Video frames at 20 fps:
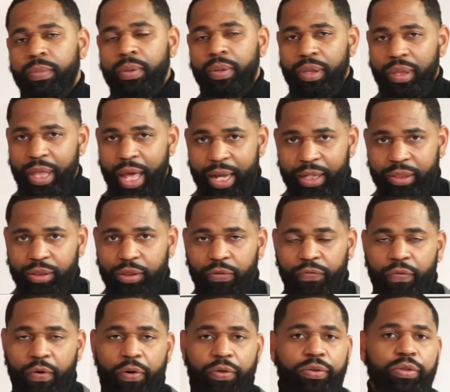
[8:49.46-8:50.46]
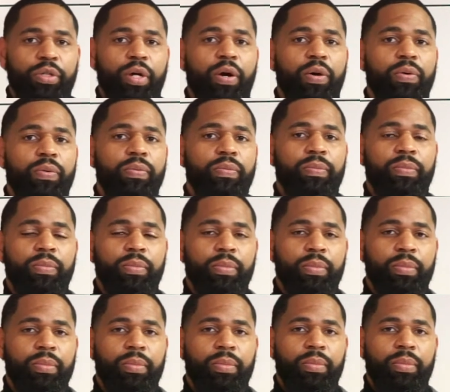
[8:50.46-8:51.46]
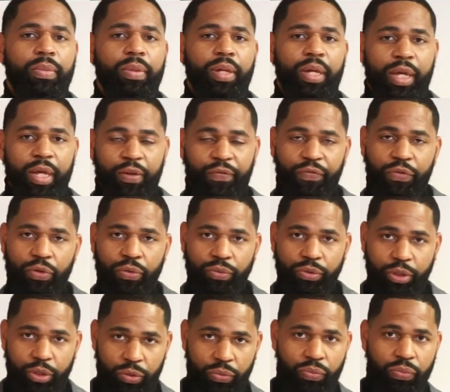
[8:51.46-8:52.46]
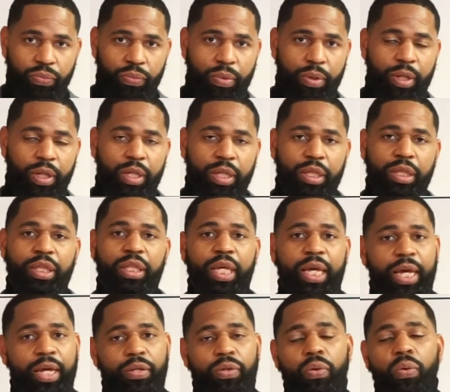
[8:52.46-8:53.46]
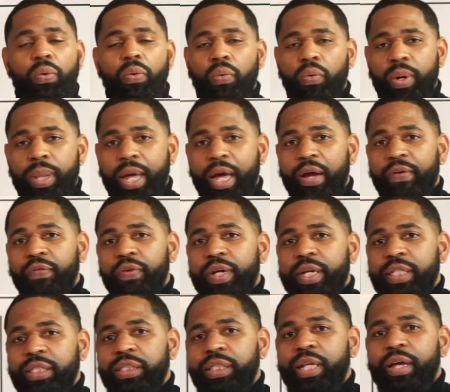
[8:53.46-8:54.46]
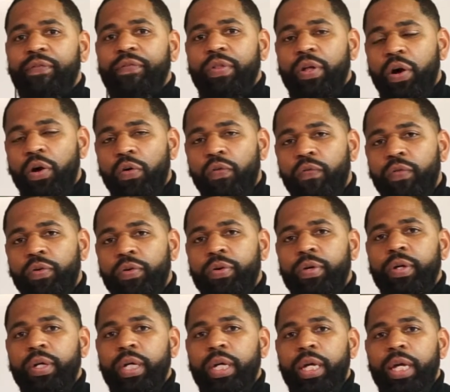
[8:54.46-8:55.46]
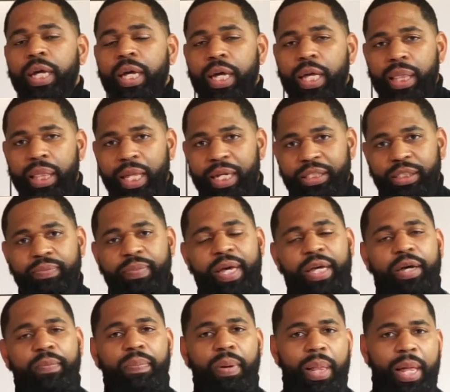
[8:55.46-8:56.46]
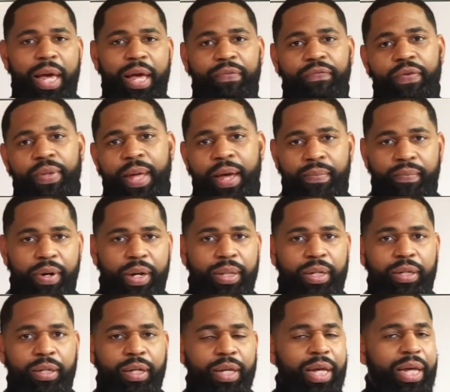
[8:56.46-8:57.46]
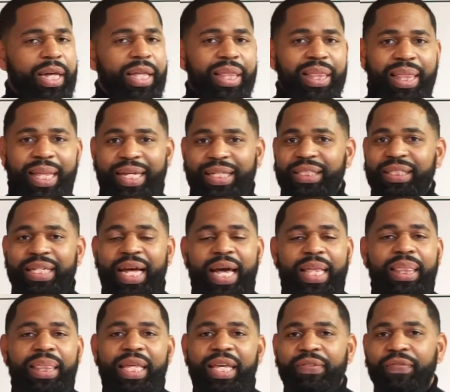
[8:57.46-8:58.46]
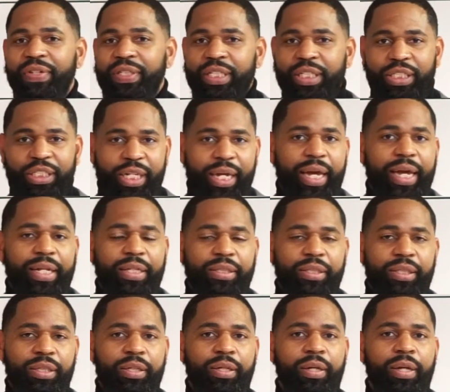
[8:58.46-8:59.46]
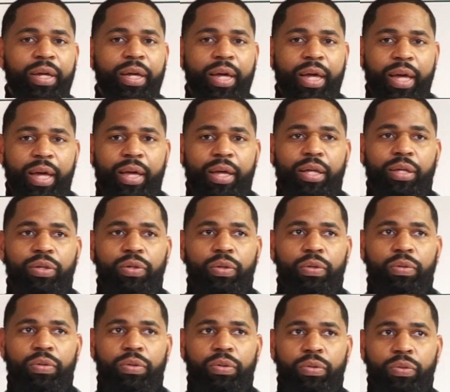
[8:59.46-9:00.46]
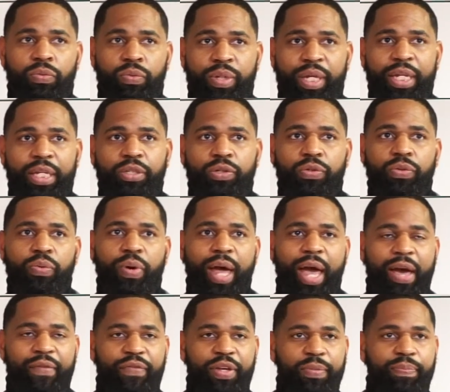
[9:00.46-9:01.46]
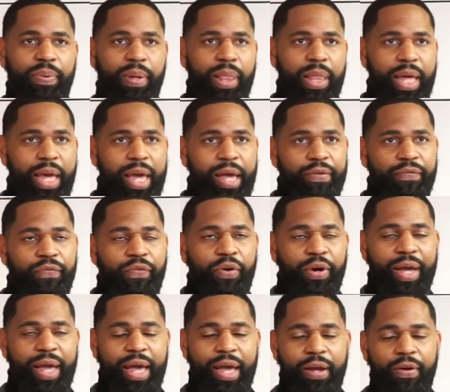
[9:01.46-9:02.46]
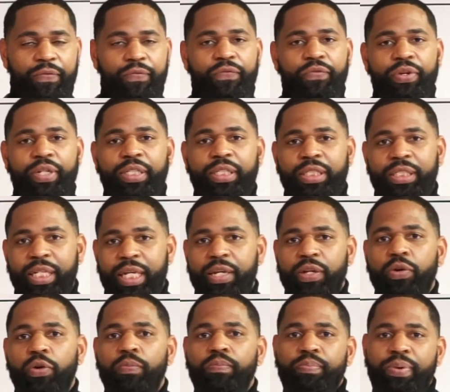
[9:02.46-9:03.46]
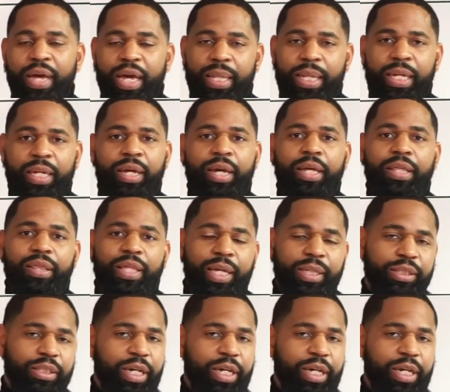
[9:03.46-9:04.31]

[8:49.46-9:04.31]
That's the first goal. If you do, then whatever is left over, let's make a plan for that money. Let's not leave it to chance. You need to have a plan for every single penny that's